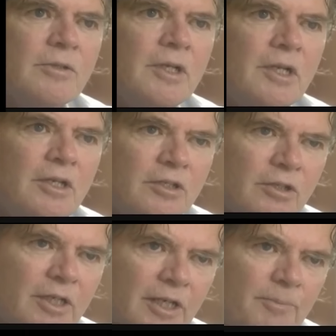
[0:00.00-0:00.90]
You're,
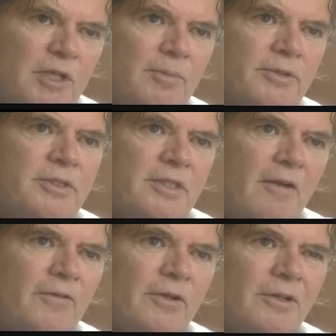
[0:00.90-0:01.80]
you're going to let people
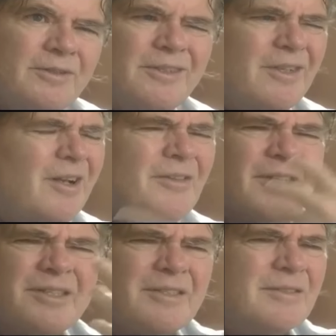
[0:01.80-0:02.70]
suffer? You know, all
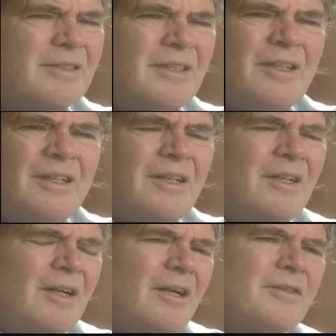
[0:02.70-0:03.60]
this,
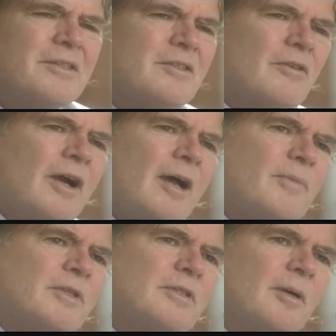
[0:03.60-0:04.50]
all this
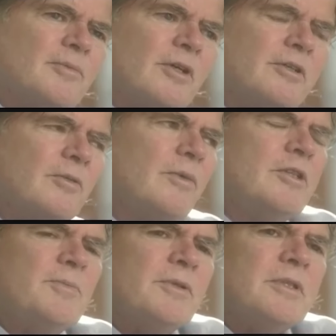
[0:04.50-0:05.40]
crap is dumped on you. What
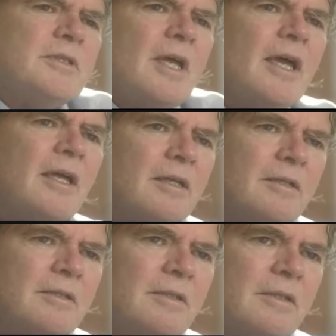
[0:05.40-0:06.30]
are you supposed to say?
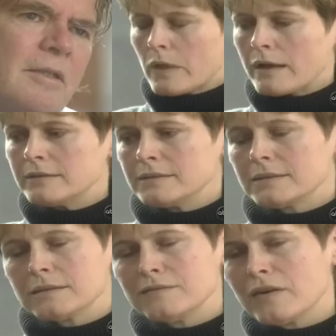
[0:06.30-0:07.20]
I didn't
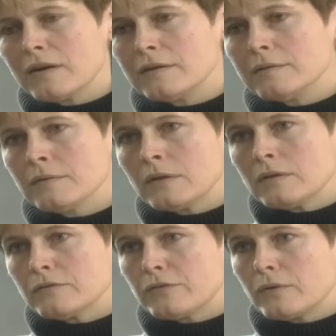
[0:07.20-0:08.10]
see Vaughn
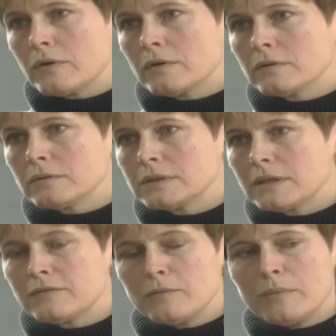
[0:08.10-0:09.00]
for
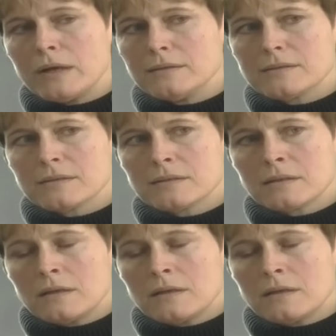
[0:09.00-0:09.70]
several months.